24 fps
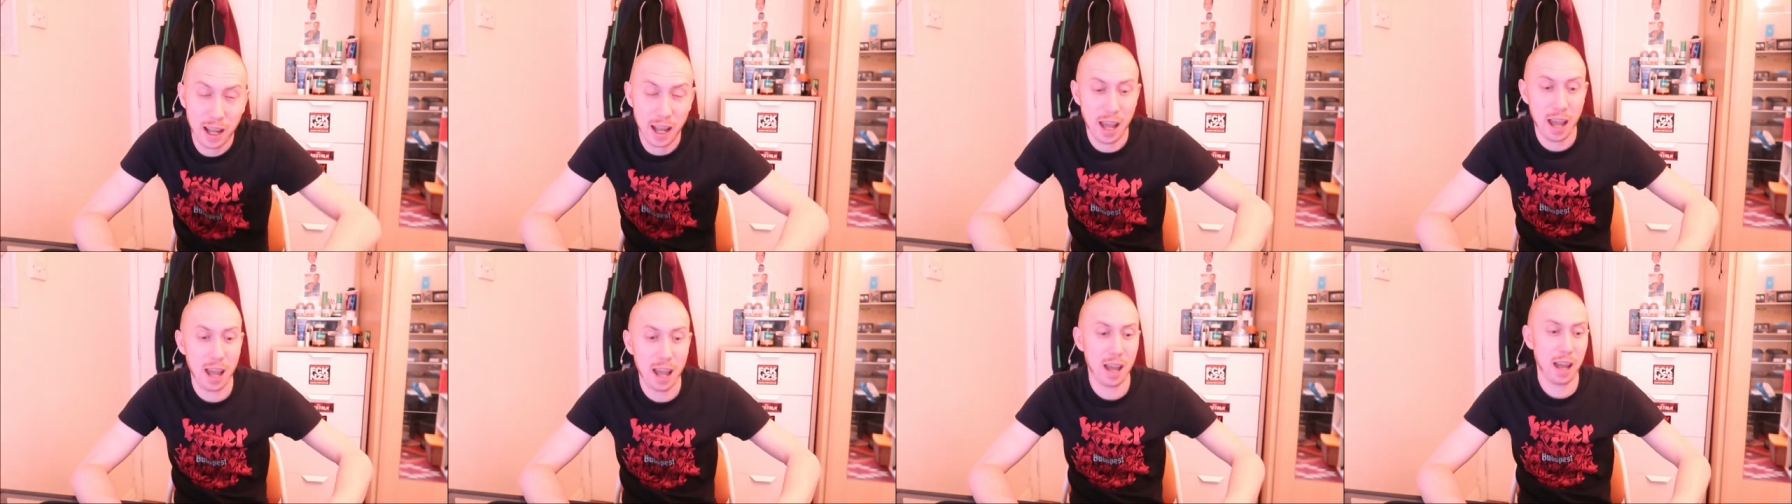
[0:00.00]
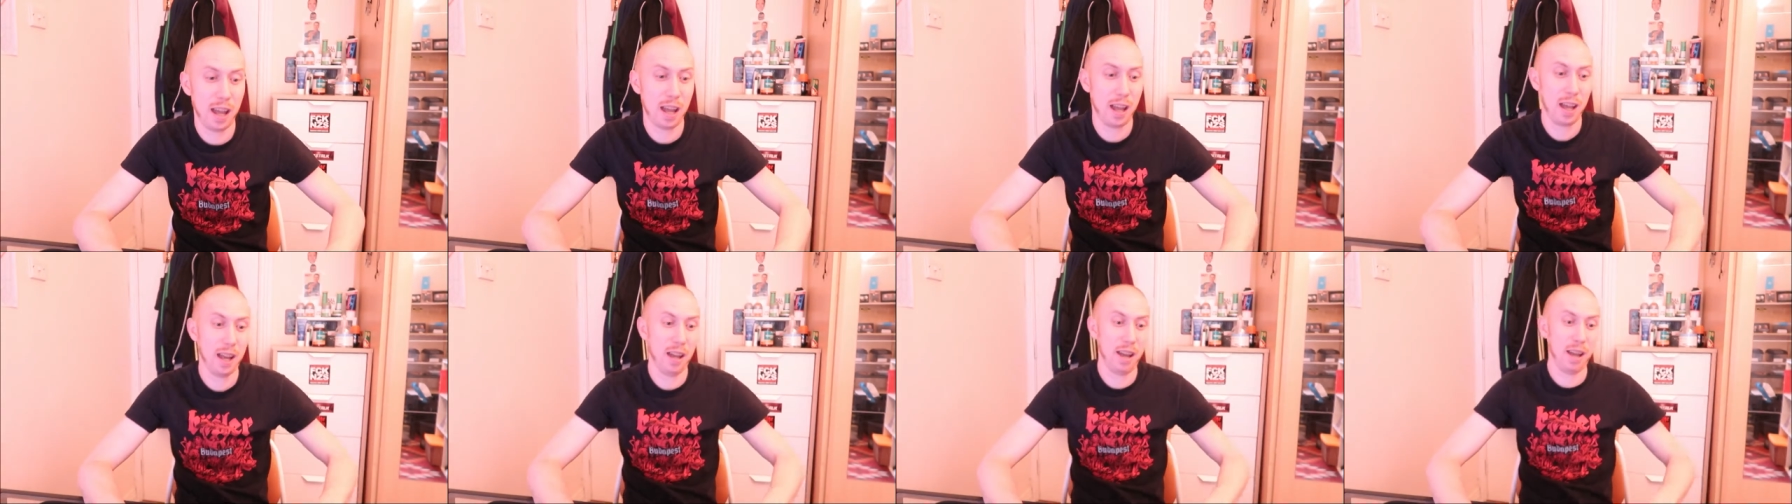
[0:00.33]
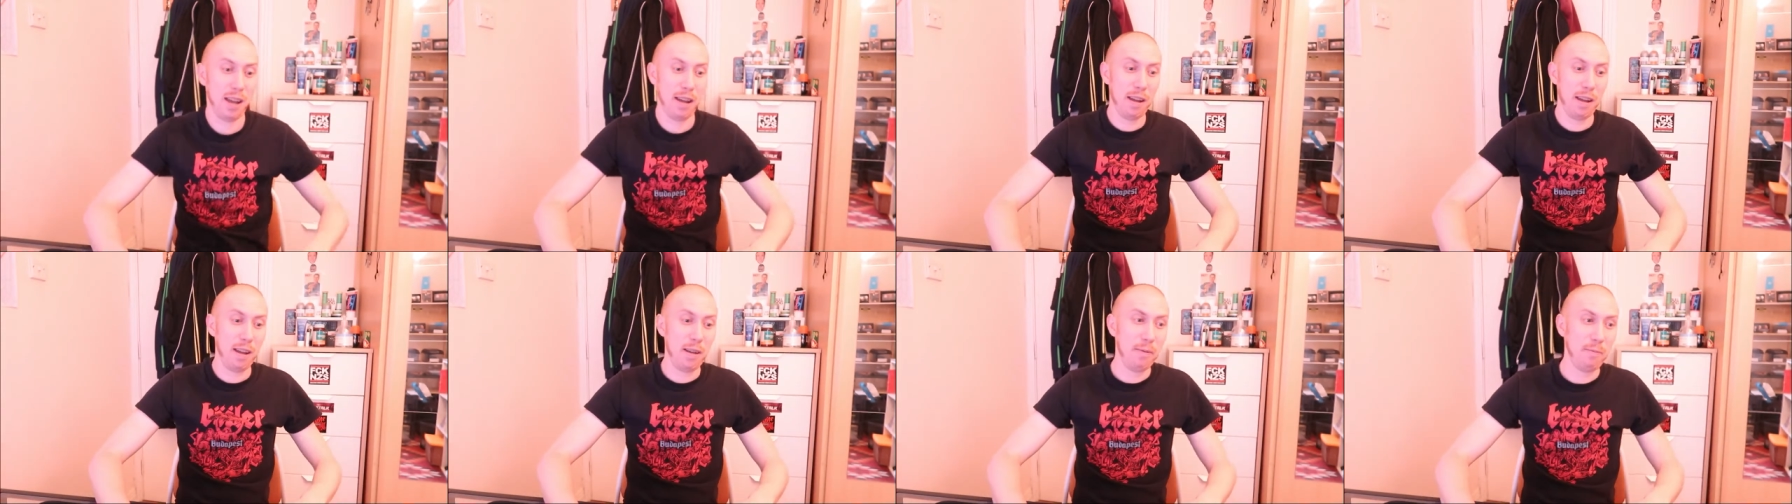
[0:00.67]

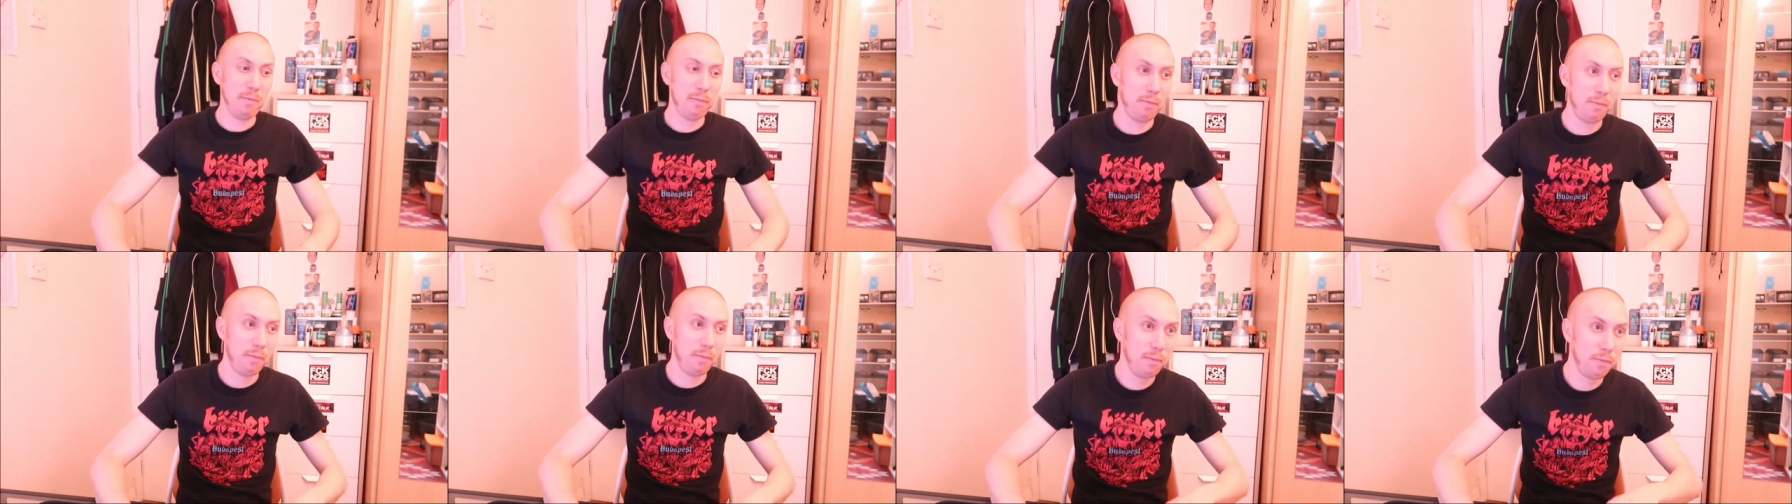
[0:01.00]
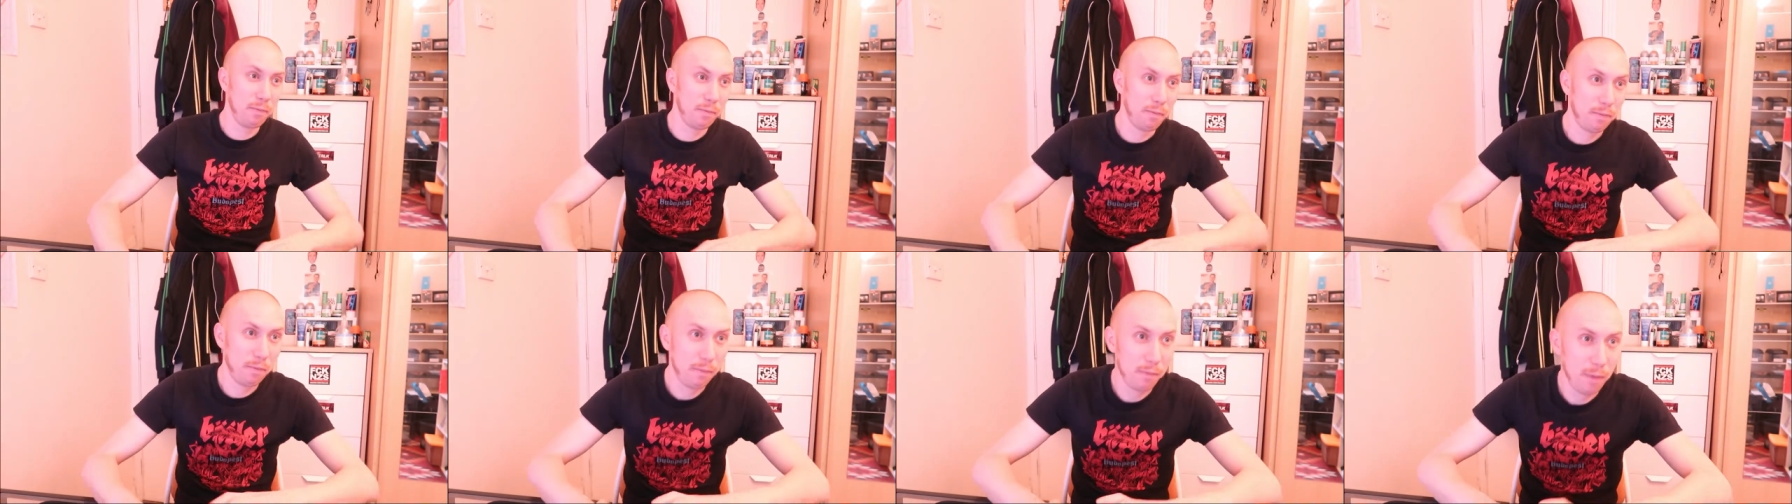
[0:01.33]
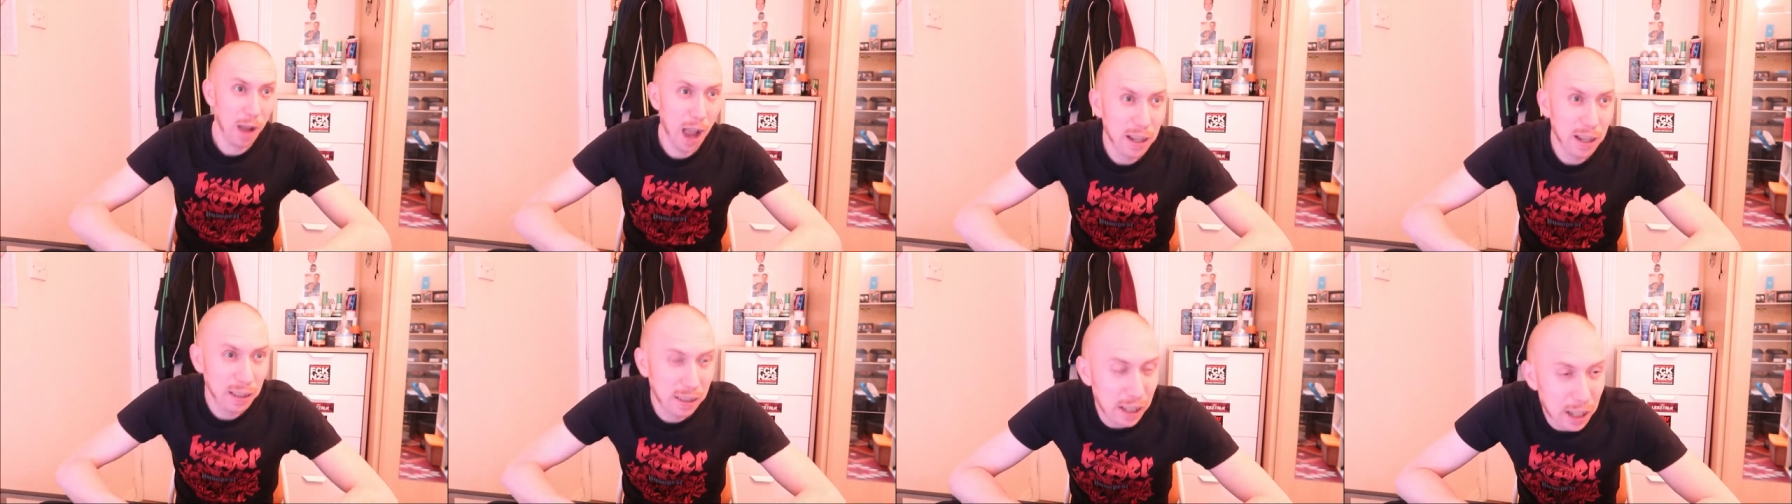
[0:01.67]
I